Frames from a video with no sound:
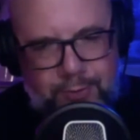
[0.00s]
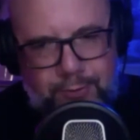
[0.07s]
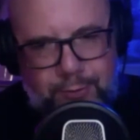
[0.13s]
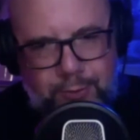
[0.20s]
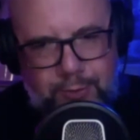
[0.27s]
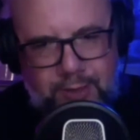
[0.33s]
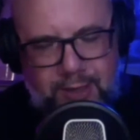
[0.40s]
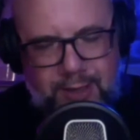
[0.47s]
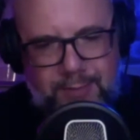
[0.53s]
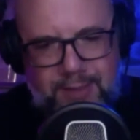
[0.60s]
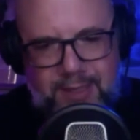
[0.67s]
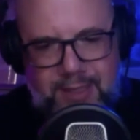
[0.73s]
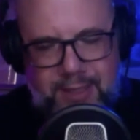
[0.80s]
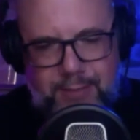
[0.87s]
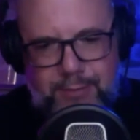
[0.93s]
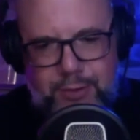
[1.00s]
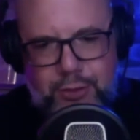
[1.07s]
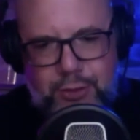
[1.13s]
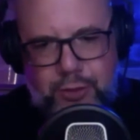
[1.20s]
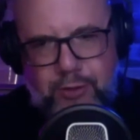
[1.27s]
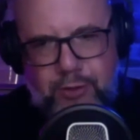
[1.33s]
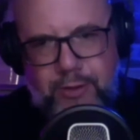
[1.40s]
from climbing
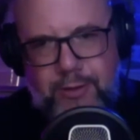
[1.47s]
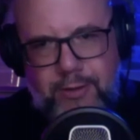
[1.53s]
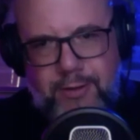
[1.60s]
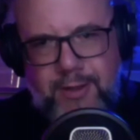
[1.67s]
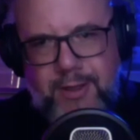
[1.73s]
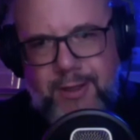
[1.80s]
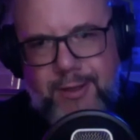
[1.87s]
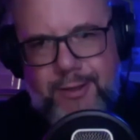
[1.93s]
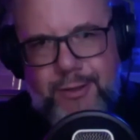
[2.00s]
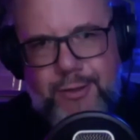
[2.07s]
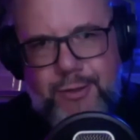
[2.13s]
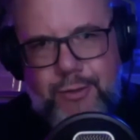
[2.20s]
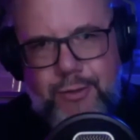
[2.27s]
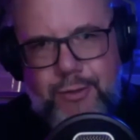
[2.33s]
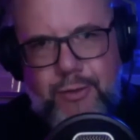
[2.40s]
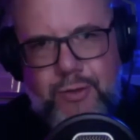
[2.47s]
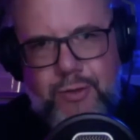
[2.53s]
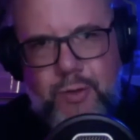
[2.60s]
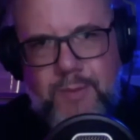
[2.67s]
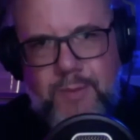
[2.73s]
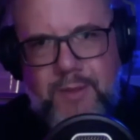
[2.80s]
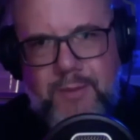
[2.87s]
Kilimanjaro to
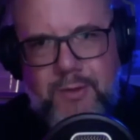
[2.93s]
swimming?